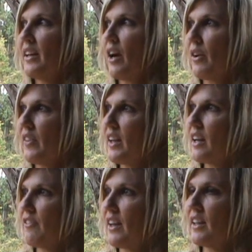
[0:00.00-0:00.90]
Now I
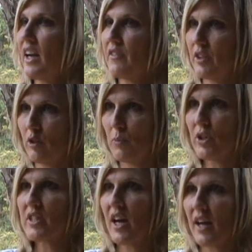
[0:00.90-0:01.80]
think I finally have a little
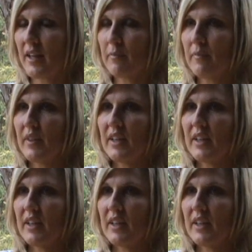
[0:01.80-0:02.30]
more time.